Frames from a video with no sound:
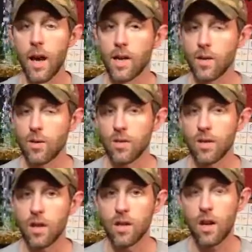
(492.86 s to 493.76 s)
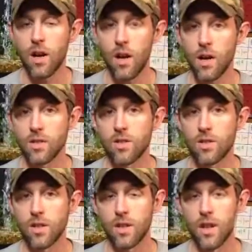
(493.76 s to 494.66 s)
I know there's not a lot of
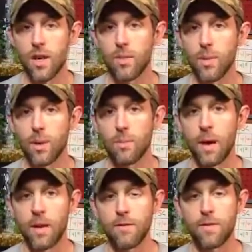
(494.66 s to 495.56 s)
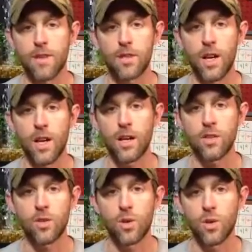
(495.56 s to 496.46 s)
oxygen in there, but my fish tank
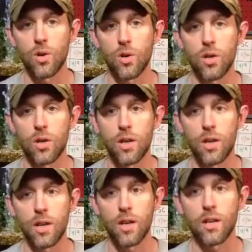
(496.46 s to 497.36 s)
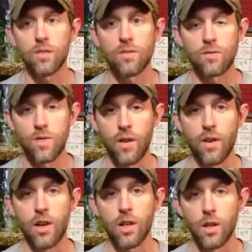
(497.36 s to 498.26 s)
store is
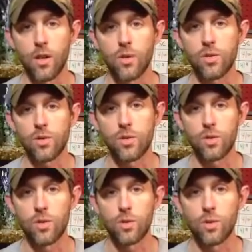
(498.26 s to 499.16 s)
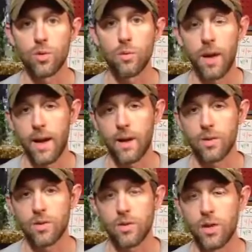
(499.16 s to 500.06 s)
very close to my
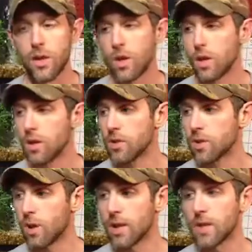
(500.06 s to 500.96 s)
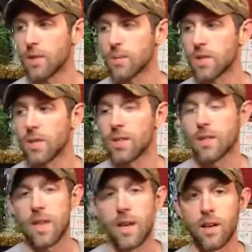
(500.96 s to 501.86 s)
house. So I let them sit in
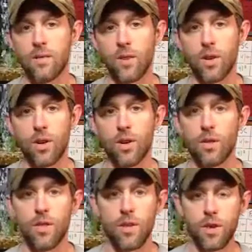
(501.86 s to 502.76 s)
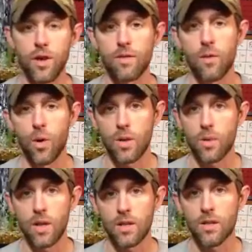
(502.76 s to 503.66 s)
the tank for 30, 40
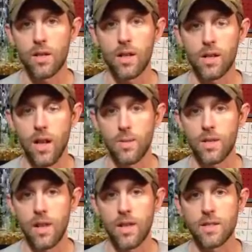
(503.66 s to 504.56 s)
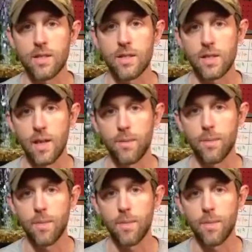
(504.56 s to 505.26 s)
minutes and acclimatize to the temp.